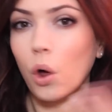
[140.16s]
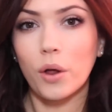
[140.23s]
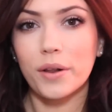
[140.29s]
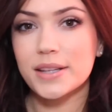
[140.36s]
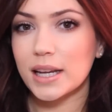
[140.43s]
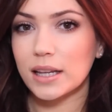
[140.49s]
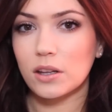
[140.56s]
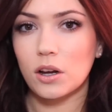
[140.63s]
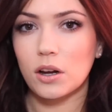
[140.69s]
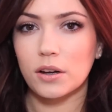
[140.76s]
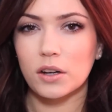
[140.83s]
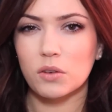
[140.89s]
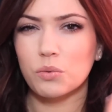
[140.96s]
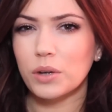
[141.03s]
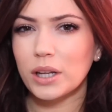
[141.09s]
all day
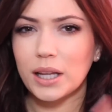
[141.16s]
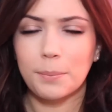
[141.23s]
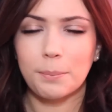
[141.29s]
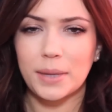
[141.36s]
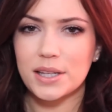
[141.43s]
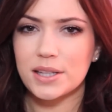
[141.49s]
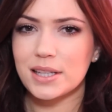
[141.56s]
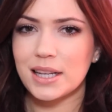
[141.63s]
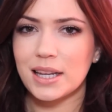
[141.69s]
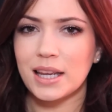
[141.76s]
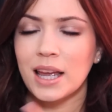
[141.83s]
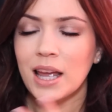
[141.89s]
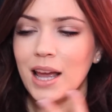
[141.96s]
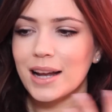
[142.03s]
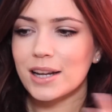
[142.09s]
long. Really
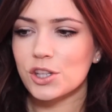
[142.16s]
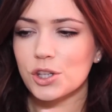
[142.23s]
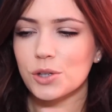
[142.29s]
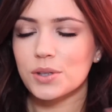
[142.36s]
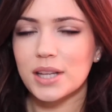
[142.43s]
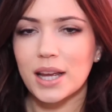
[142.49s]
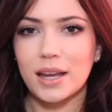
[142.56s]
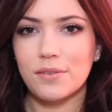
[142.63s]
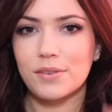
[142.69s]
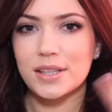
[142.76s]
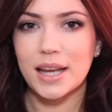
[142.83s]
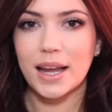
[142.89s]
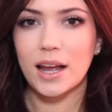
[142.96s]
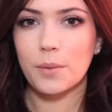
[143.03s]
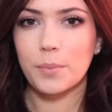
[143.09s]
minty. As soon as I even
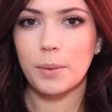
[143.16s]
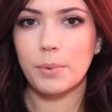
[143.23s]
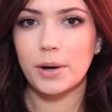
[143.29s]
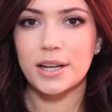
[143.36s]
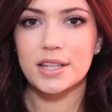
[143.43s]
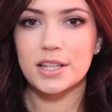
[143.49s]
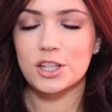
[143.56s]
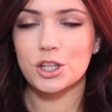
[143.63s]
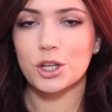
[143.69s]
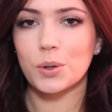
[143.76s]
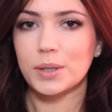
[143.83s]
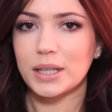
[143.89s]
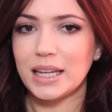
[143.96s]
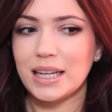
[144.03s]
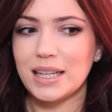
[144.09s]
take out my braces to
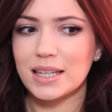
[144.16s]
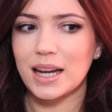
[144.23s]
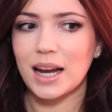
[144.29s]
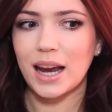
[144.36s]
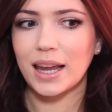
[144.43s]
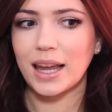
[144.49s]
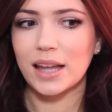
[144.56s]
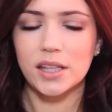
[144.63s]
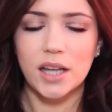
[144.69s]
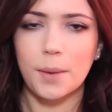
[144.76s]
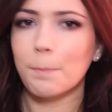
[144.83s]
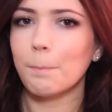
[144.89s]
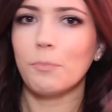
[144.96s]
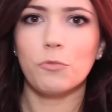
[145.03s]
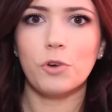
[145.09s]
go and eat, I get
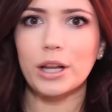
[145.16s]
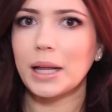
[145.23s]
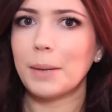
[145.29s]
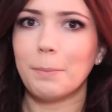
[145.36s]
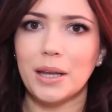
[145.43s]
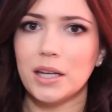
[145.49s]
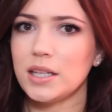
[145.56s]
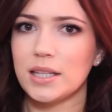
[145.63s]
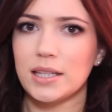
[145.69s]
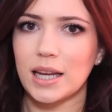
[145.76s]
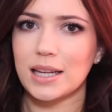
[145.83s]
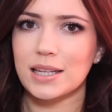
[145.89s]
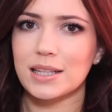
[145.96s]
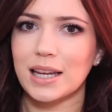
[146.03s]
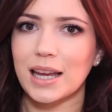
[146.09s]
that really minty
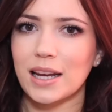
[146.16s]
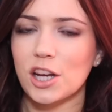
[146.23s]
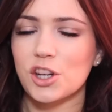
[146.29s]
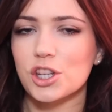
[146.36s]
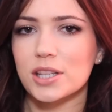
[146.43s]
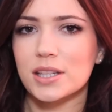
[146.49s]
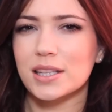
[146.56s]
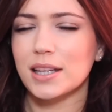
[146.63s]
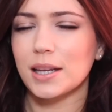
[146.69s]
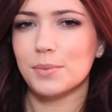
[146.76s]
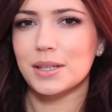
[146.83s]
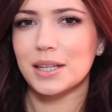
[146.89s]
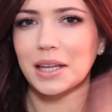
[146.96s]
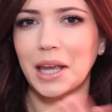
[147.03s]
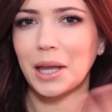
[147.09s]
taste again. It just
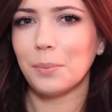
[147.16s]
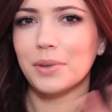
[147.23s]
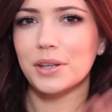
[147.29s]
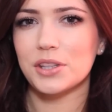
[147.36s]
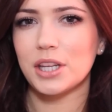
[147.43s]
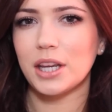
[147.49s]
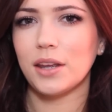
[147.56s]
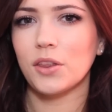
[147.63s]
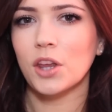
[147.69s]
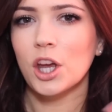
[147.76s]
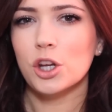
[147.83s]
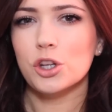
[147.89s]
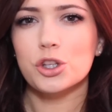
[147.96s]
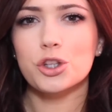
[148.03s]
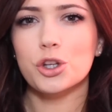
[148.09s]
seems to keep the teeth
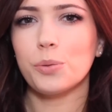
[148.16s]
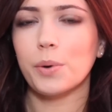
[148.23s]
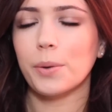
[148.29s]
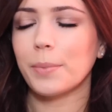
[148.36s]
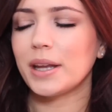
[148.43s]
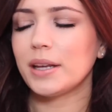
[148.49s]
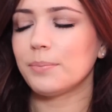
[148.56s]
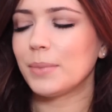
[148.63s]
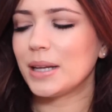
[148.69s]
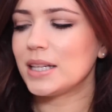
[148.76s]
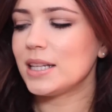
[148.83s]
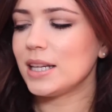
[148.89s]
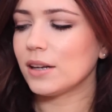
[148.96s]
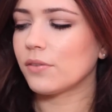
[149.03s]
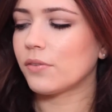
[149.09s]
super
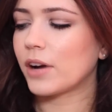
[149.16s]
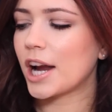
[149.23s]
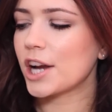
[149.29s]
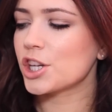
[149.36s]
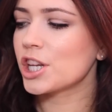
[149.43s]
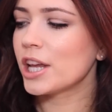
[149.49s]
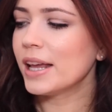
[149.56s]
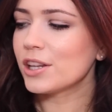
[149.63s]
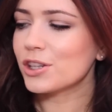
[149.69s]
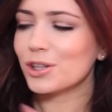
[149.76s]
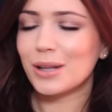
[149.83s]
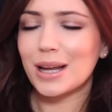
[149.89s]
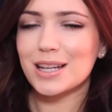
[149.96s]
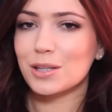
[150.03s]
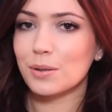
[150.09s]
minty and fresh,
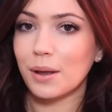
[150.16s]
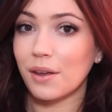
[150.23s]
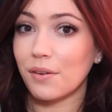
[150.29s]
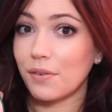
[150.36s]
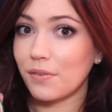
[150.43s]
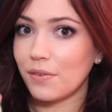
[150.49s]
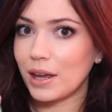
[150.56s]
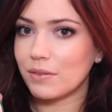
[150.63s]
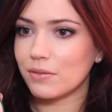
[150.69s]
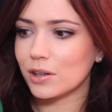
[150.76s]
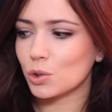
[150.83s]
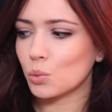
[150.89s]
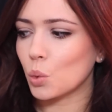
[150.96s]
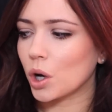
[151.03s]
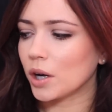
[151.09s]
so that's my
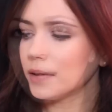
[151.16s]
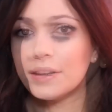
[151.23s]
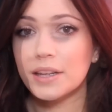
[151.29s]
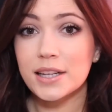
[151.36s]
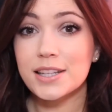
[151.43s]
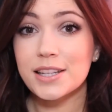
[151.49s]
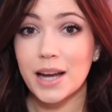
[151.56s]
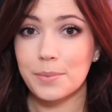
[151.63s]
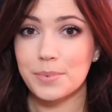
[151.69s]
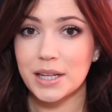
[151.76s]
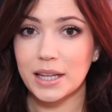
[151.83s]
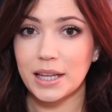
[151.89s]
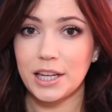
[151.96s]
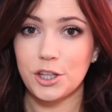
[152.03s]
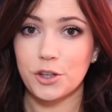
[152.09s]
favorite one. And then it's time to
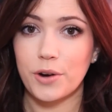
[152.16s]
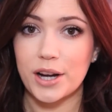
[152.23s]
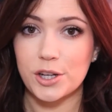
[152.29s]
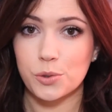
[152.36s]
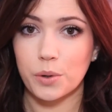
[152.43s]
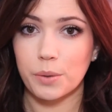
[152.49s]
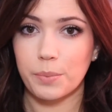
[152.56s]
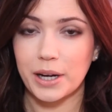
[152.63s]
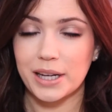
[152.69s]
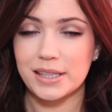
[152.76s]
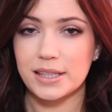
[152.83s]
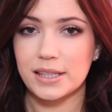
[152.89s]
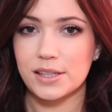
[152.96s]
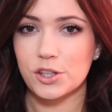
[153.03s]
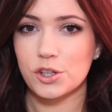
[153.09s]
clean your actual
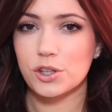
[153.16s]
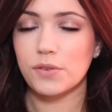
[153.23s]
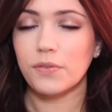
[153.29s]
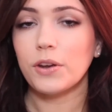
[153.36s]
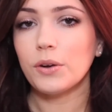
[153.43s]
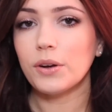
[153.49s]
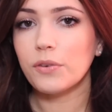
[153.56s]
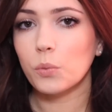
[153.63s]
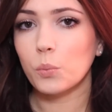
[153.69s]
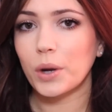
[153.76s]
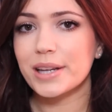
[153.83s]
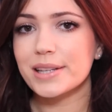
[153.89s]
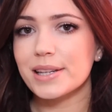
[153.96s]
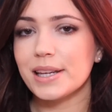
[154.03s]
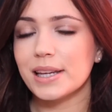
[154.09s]
braces. There's a few different
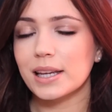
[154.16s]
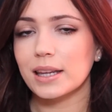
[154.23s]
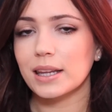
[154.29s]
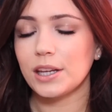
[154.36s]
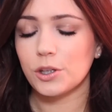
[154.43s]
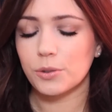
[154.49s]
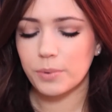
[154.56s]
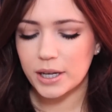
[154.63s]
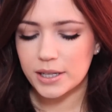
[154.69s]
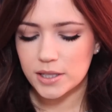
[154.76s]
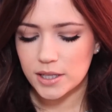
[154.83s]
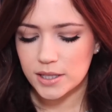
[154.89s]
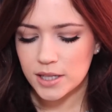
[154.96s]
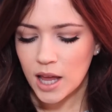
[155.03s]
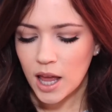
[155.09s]
ways that you can clean your
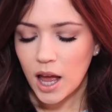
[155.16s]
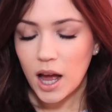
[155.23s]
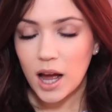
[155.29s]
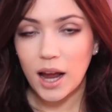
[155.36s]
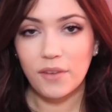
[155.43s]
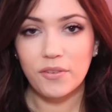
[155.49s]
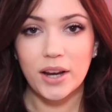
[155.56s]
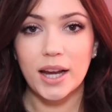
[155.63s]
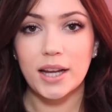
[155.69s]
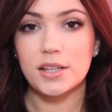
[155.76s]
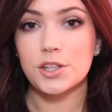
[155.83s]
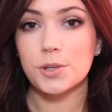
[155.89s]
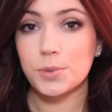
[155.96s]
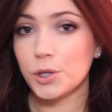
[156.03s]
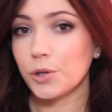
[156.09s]
braces. I
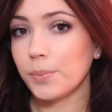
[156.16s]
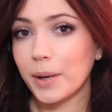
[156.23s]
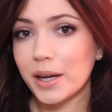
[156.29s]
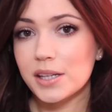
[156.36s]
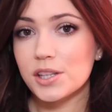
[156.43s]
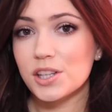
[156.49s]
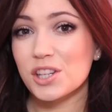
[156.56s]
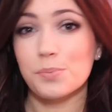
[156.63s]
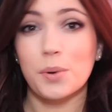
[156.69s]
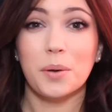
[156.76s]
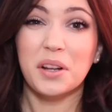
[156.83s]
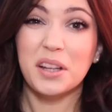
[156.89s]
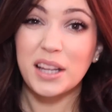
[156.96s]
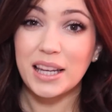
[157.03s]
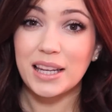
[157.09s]
find some toothpaste is
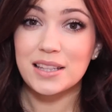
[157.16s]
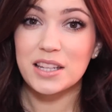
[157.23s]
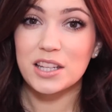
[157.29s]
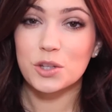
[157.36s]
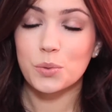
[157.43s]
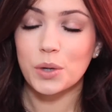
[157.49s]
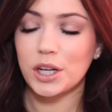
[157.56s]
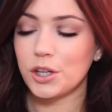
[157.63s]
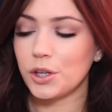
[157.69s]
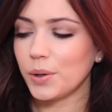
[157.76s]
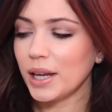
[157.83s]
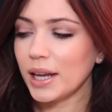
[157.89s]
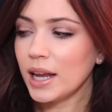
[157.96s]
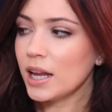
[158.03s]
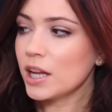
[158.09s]
probably the easiest way to do
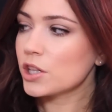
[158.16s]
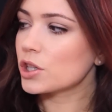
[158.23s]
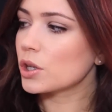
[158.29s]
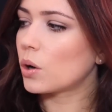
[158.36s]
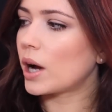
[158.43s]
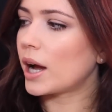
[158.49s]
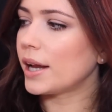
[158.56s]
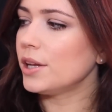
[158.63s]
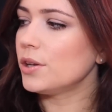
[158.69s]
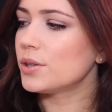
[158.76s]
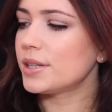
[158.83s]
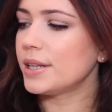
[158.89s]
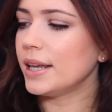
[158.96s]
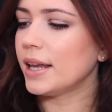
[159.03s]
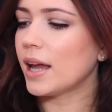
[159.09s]
it, so I
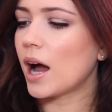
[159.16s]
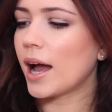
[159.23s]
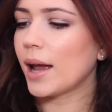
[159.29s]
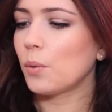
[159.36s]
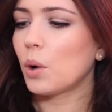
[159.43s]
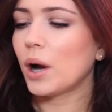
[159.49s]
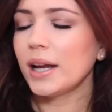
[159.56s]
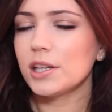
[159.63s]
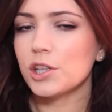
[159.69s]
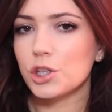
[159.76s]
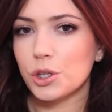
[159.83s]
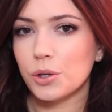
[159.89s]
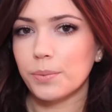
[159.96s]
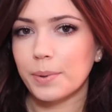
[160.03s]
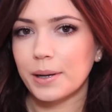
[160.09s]
use the Eye White
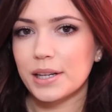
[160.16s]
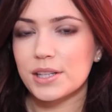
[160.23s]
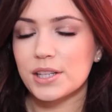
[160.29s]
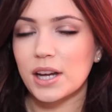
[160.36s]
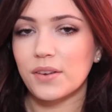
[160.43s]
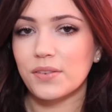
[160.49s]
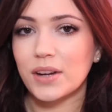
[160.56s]
toothpaste. I